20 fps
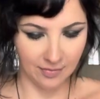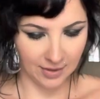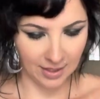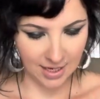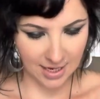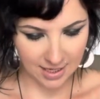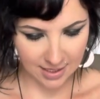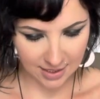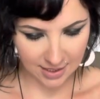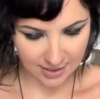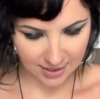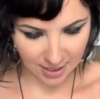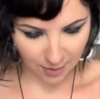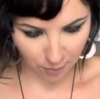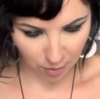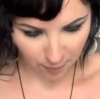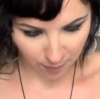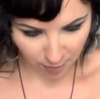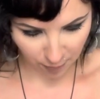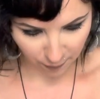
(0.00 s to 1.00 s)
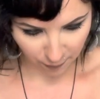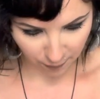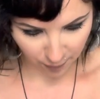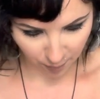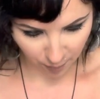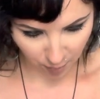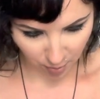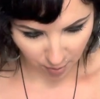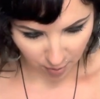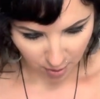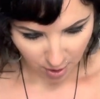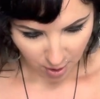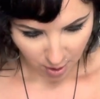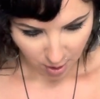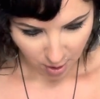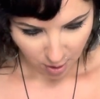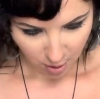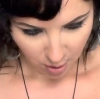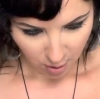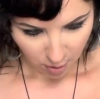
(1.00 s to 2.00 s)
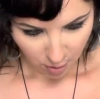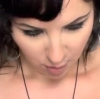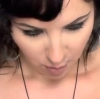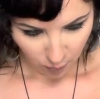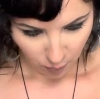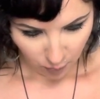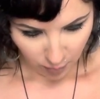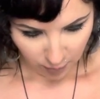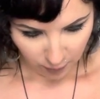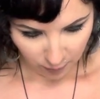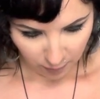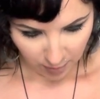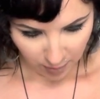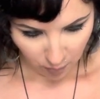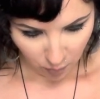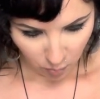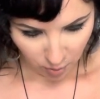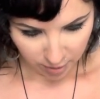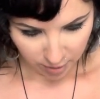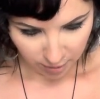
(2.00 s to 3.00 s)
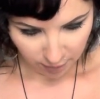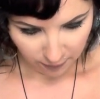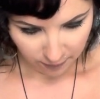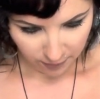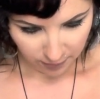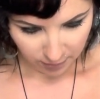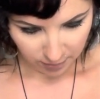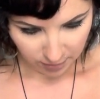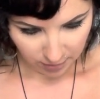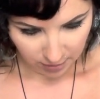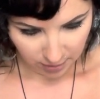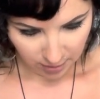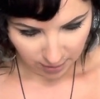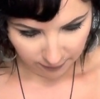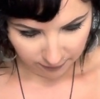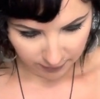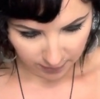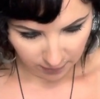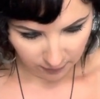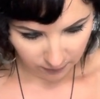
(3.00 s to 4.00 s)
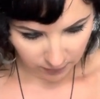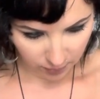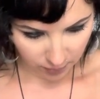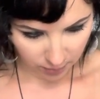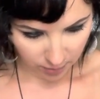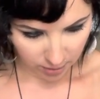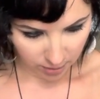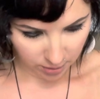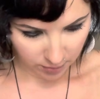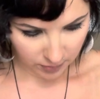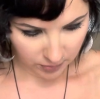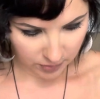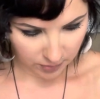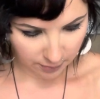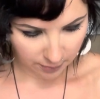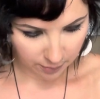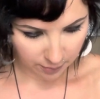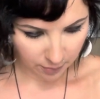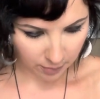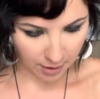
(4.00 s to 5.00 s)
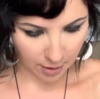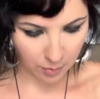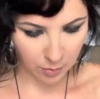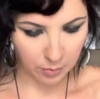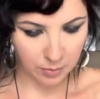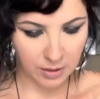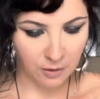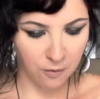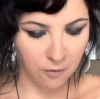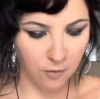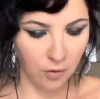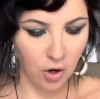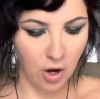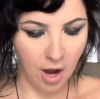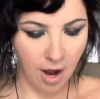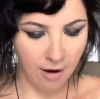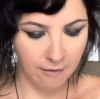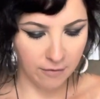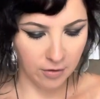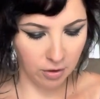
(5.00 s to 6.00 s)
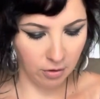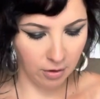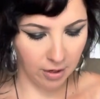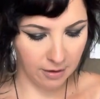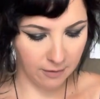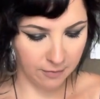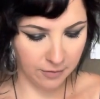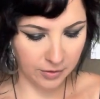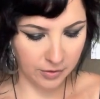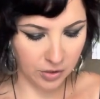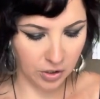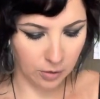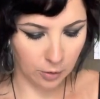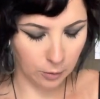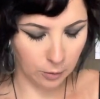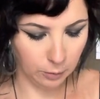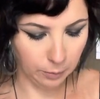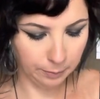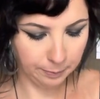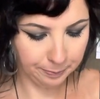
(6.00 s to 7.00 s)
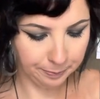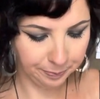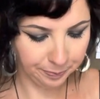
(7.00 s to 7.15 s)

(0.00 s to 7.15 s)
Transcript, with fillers: handy seam ripper from one of my wonderful, lovely viewers, who I will be forever grateful to.